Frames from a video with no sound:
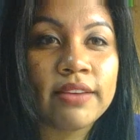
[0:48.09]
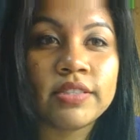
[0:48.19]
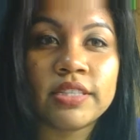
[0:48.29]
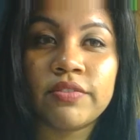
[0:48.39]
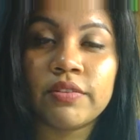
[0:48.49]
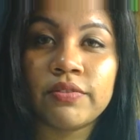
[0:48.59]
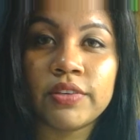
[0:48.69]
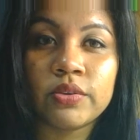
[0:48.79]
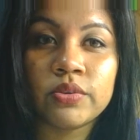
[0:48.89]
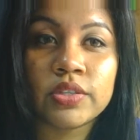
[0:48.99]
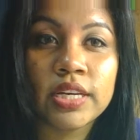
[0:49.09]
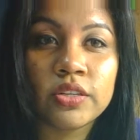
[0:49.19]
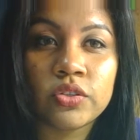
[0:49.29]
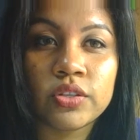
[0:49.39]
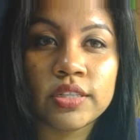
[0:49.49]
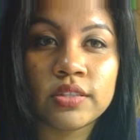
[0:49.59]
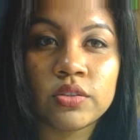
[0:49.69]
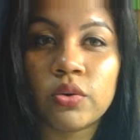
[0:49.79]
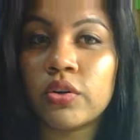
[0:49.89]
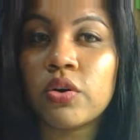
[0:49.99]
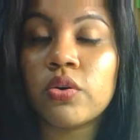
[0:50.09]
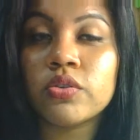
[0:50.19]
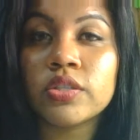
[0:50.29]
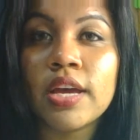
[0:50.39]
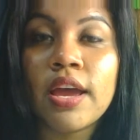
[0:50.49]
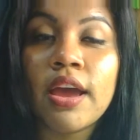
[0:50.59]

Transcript: have different views, interests, or goals